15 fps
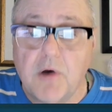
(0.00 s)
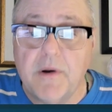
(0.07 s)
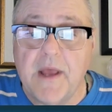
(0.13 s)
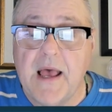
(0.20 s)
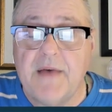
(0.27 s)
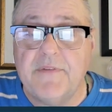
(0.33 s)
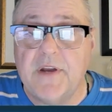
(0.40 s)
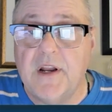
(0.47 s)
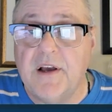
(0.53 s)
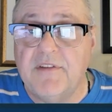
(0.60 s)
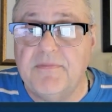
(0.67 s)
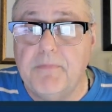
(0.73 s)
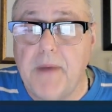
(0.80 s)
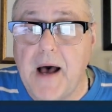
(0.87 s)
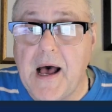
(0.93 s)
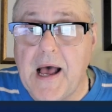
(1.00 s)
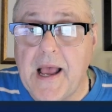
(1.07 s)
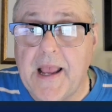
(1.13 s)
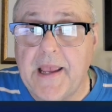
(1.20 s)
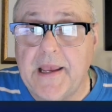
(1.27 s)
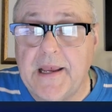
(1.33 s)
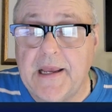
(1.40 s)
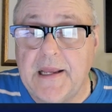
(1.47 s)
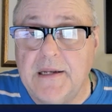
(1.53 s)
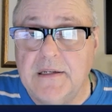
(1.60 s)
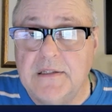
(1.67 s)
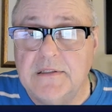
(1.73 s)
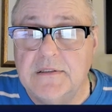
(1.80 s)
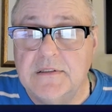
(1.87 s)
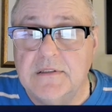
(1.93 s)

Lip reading: have enough buy-in,